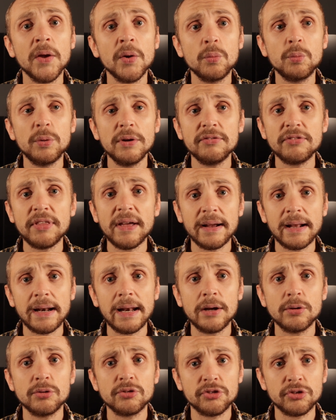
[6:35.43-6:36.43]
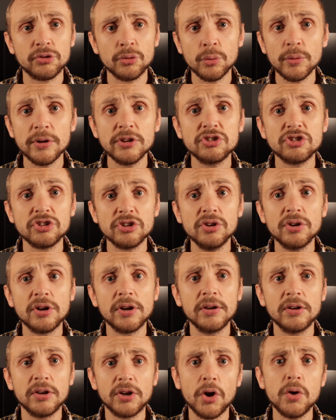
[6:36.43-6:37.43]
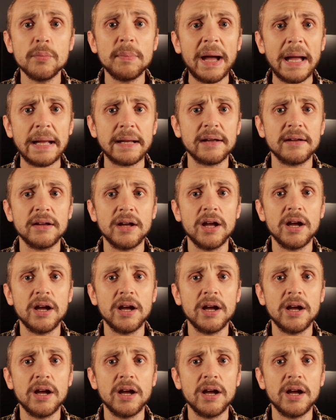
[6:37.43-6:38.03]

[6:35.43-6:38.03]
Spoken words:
With that cloud storage, you can go back